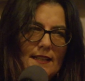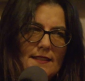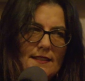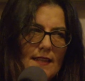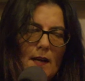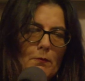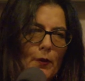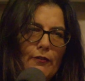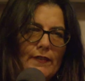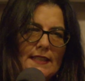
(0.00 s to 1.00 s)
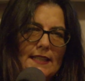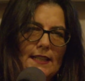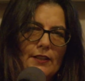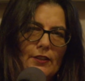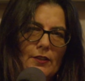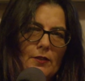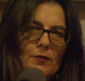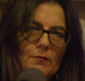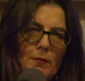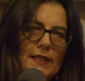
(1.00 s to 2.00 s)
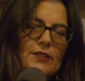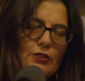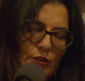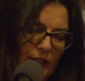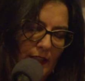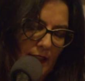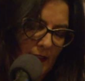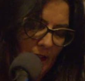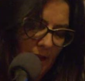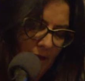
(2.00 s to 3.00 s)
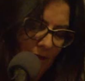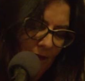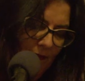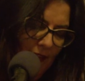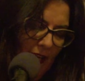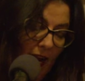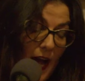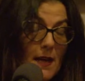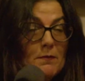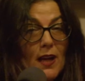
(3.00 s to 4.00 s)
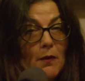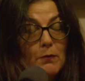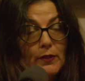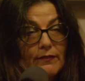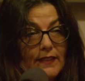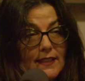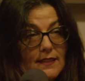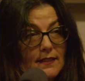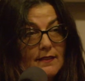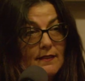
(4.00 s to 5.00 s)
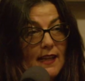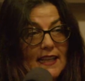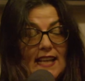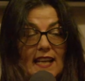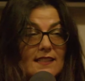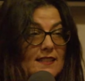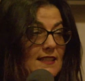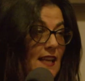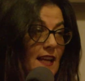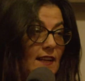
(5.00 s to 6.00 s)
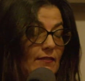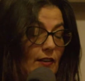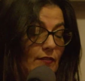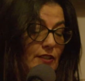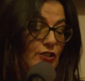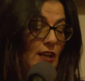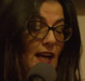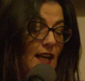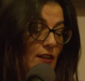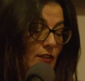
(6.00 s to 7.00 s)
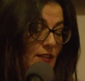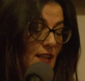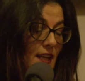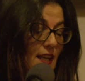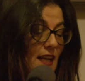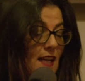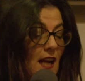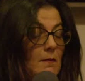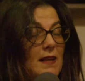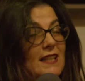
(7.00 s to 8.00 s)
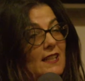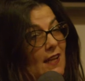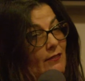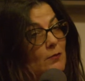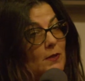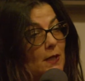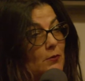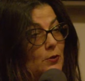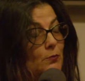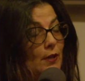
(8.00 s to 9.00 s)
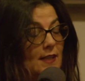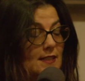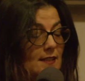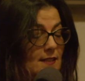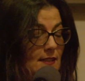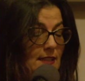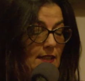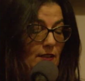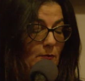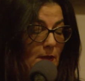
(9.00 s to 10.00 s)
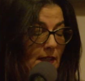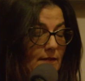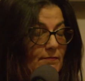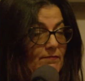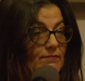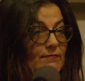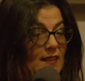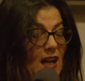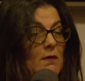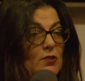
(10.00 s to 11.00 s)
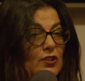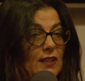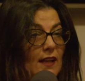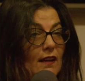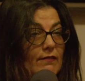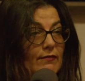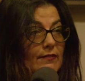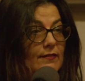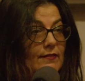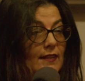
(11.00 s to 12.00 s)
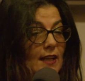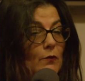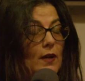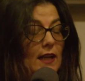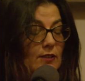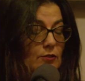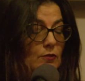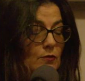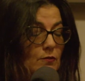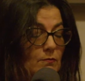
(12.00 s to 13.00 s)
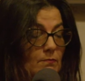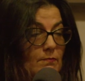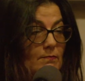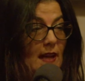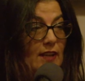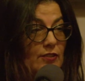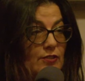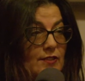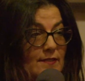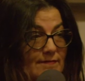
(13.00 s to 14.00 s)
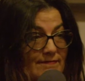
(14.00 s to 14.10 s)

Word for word: It's not perfect here, but it's good. I'm not perfect. I can't save every child, and I may never be able to process a deer, but I'm good enough, and what I do matters.